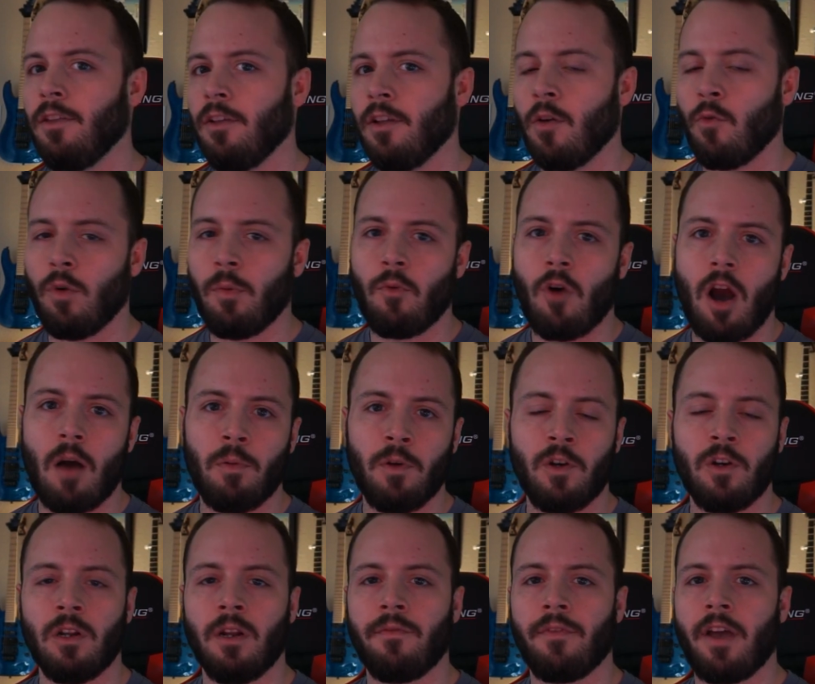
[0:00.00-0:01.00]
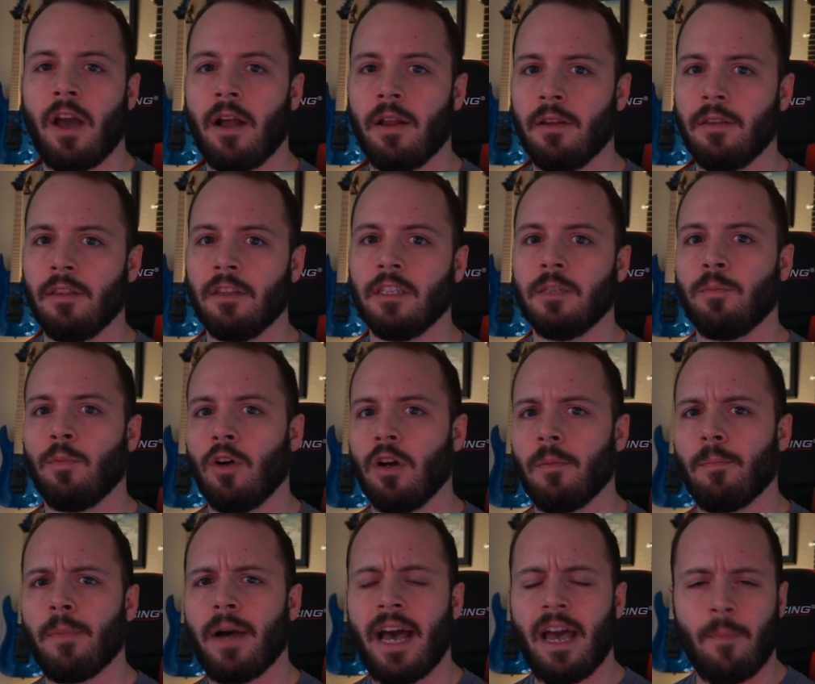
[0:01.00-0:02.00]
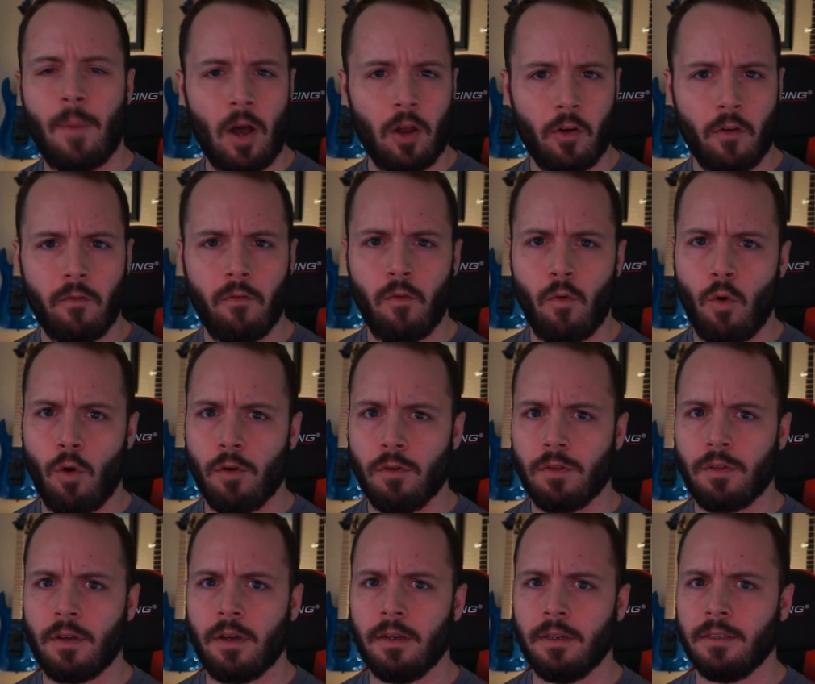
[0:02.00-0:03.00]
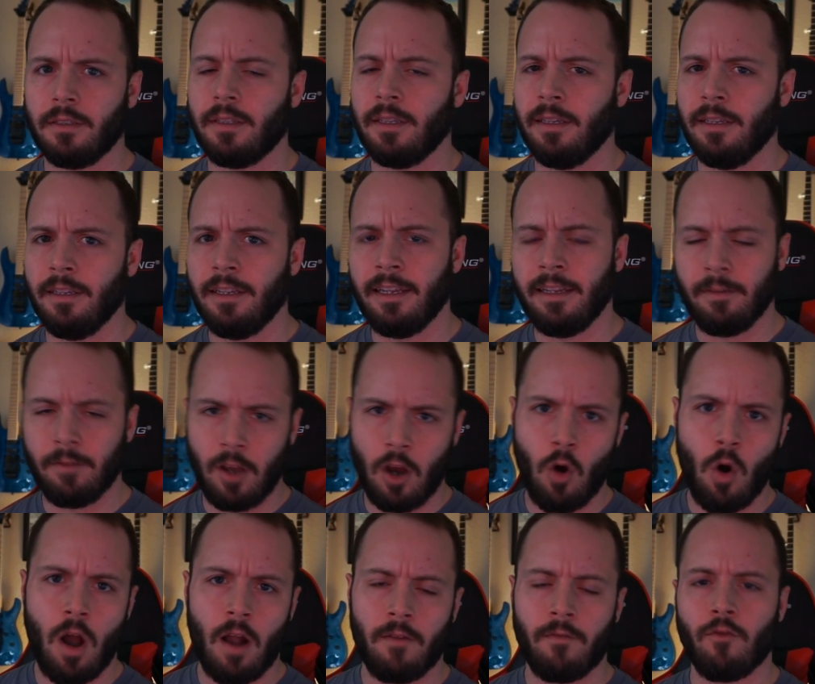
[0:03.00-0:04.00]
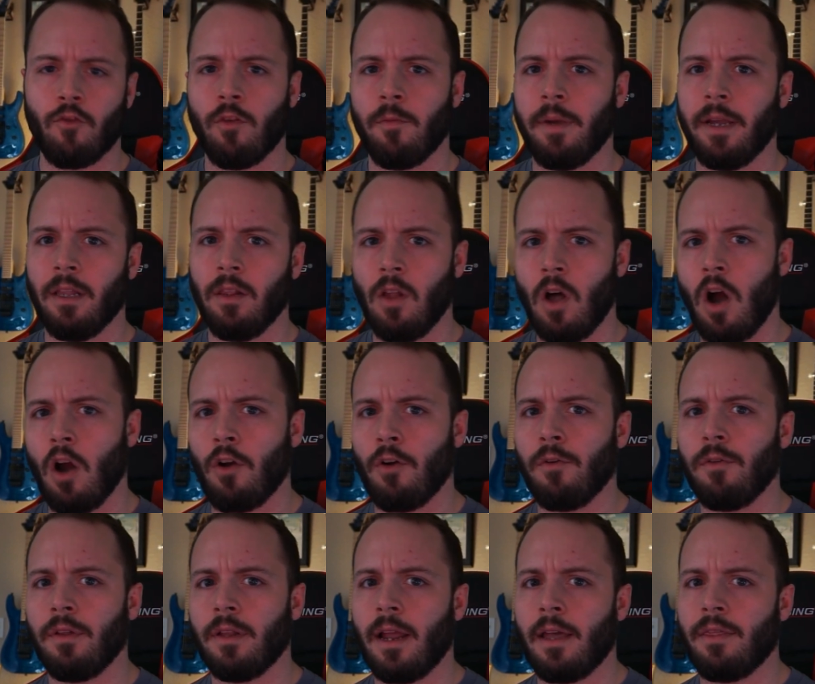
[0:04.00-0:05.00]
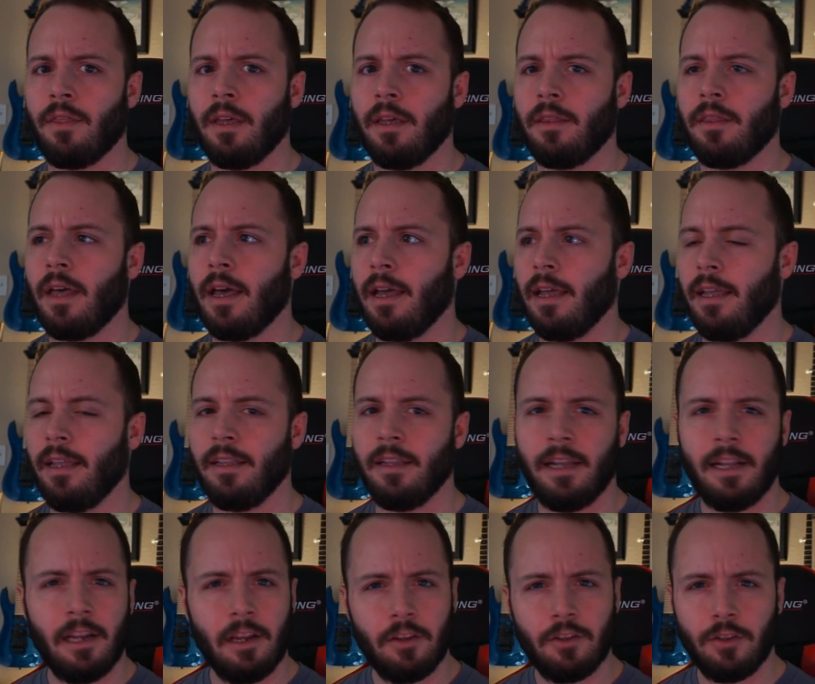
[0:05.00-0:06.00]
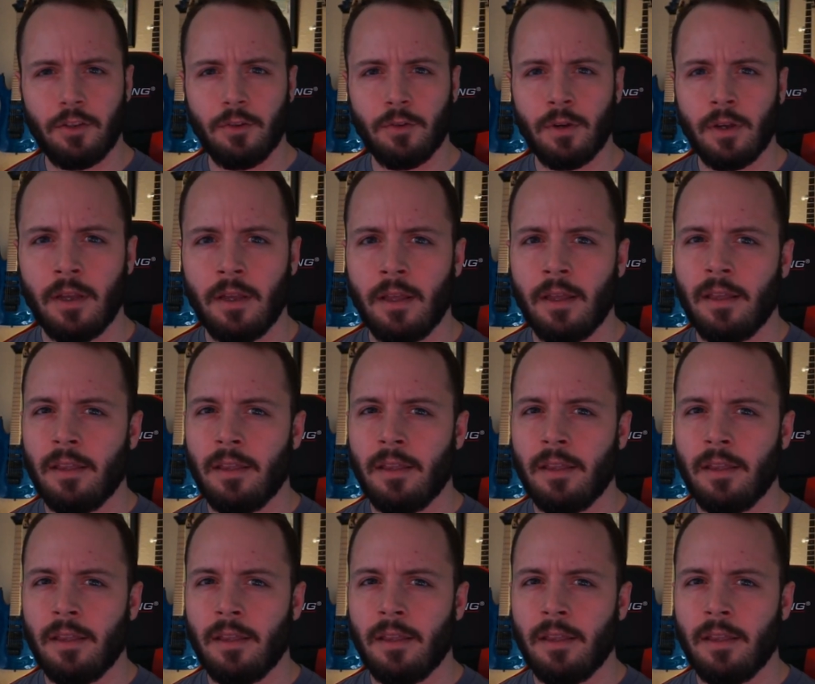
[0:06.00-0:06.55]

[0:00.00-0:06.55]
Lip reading: You know, we probably could have cut in this book by about a fourth, because it did go on for a bit longer than I think that it needed to.